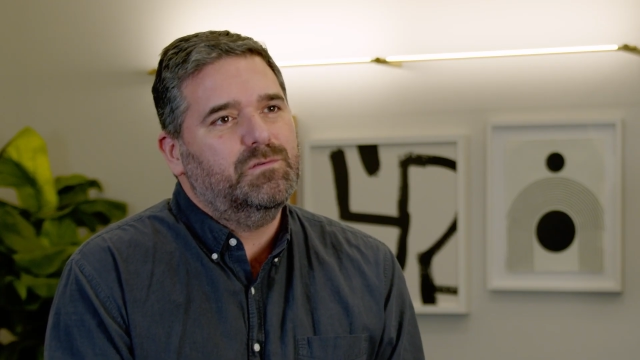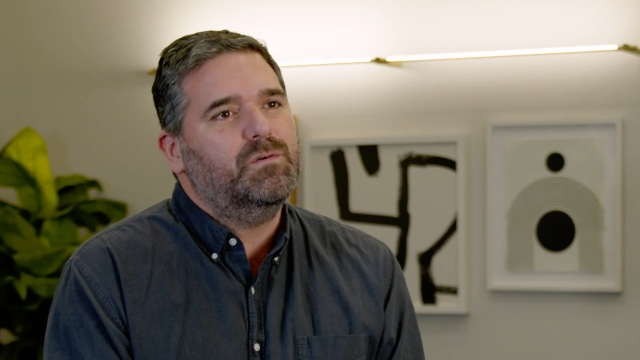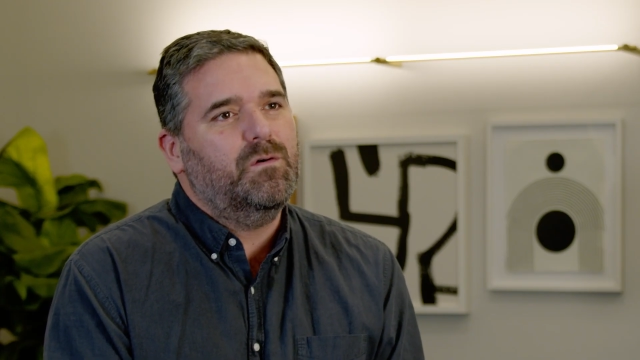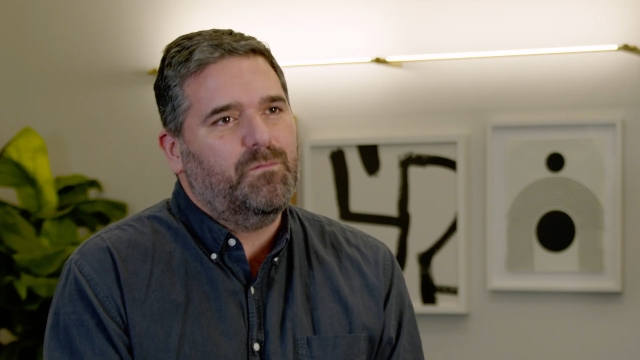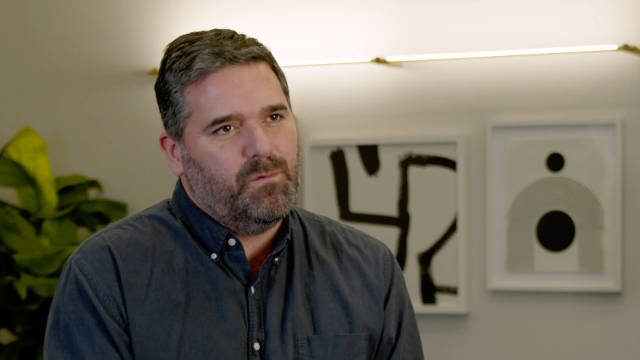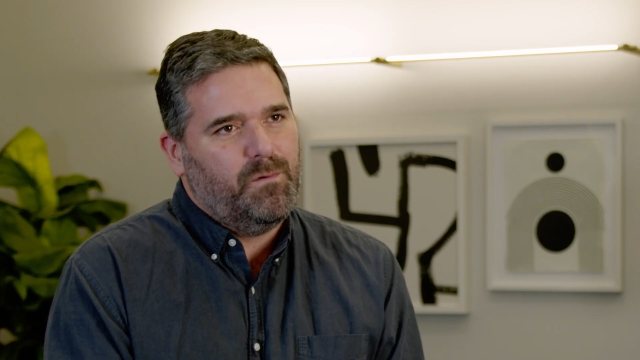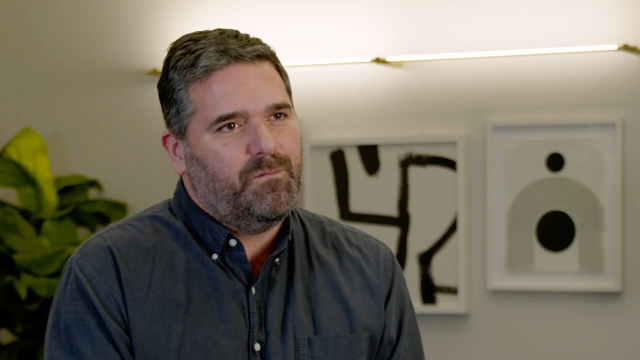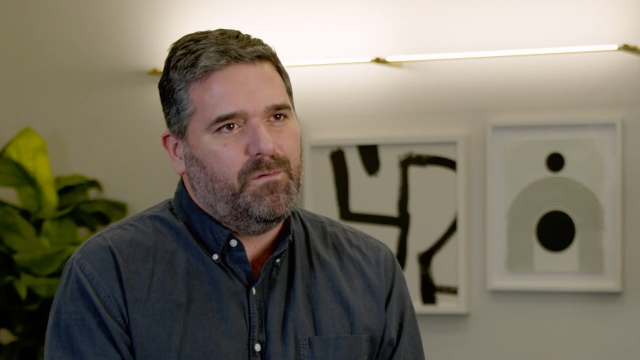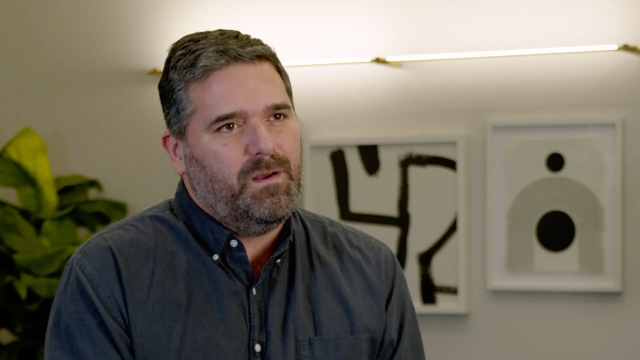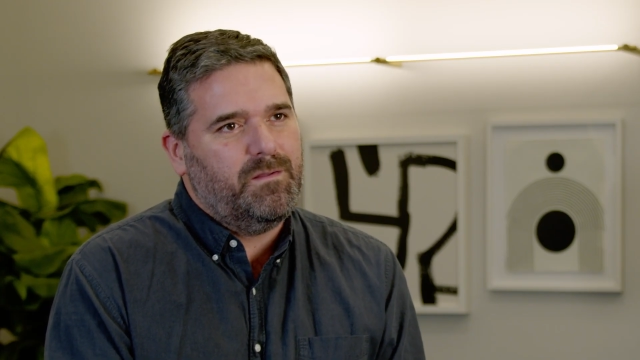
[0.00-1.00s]
drove growth
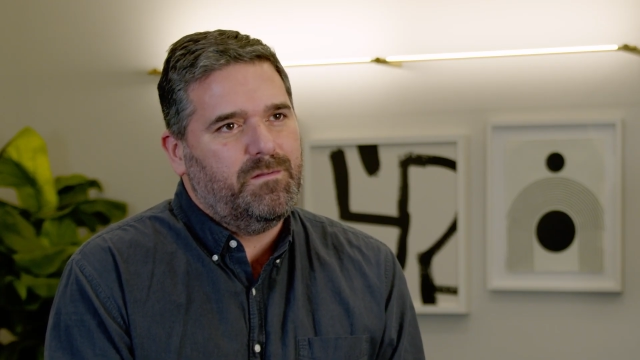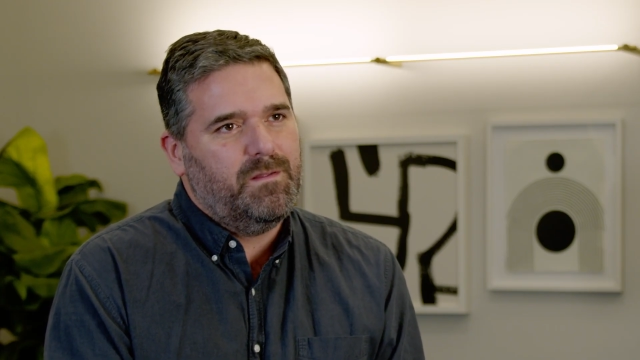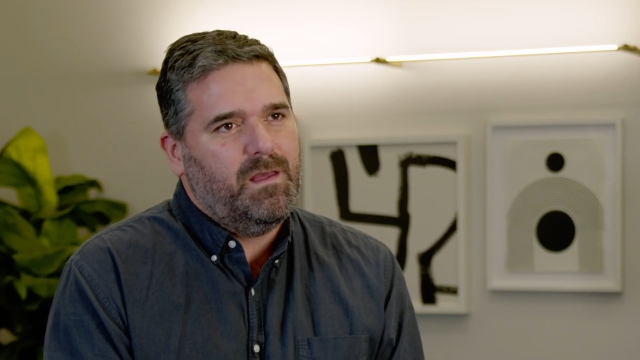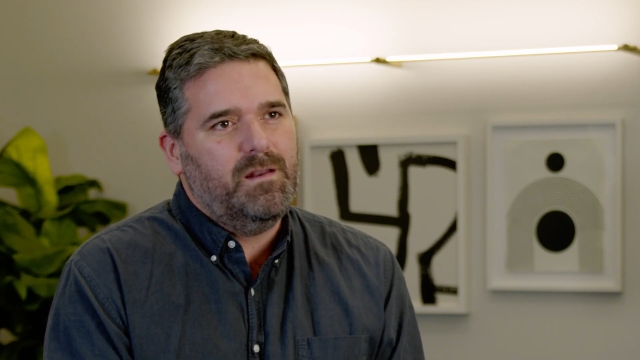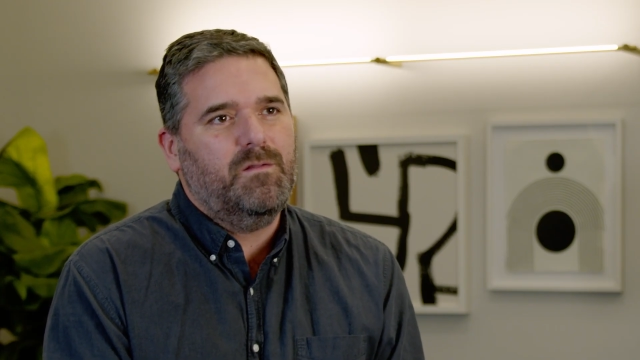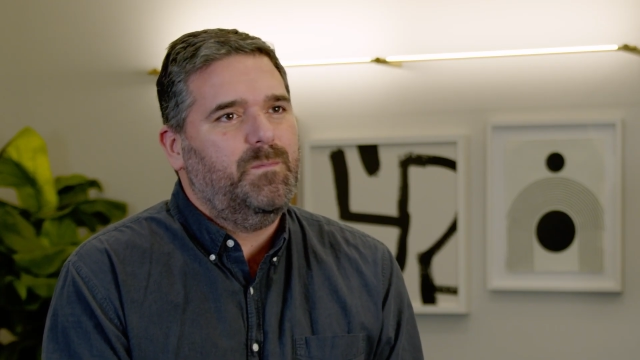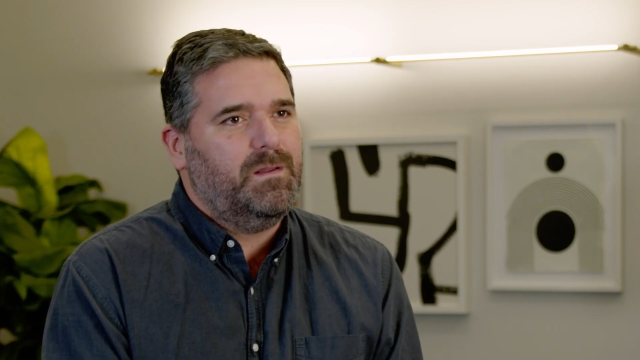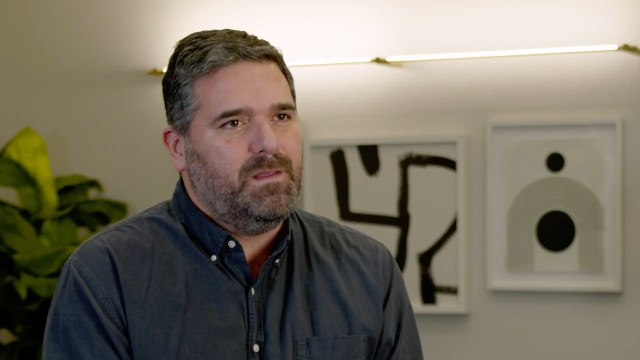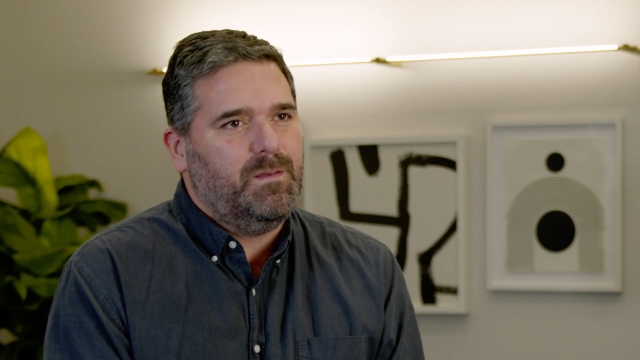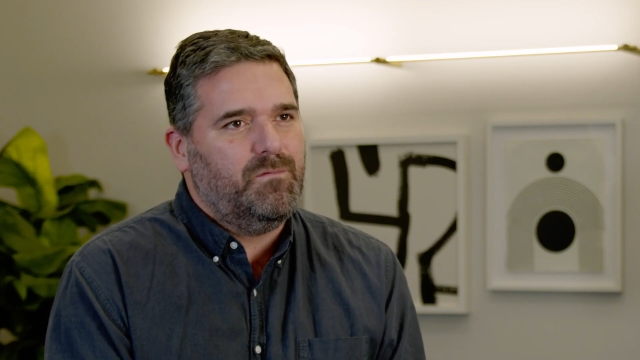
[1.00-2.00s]
for us, and has been
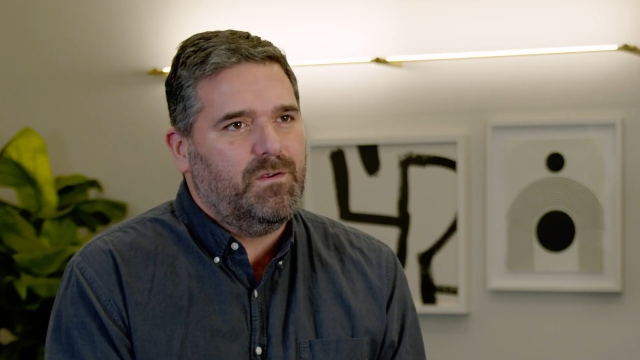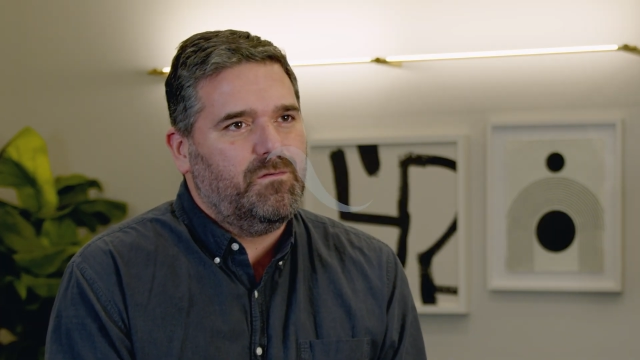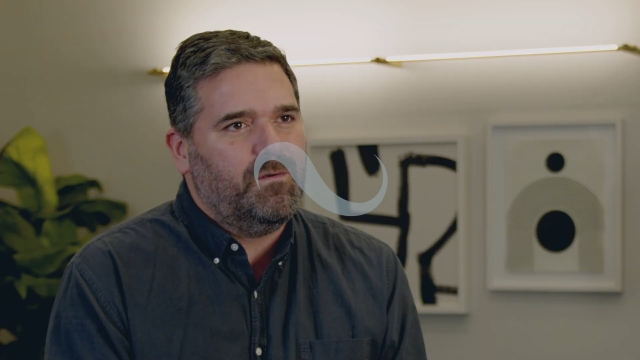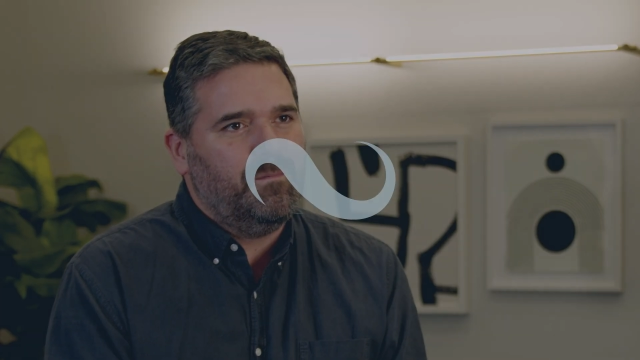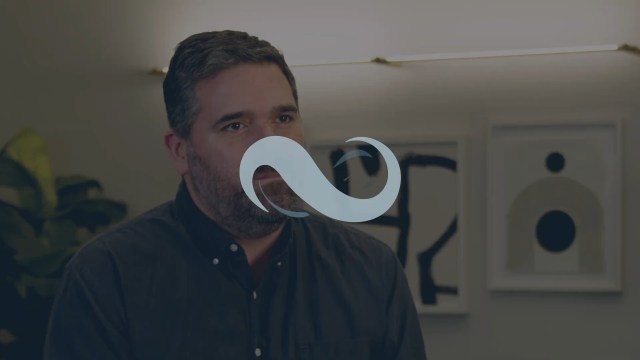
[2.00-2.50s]
a game changer.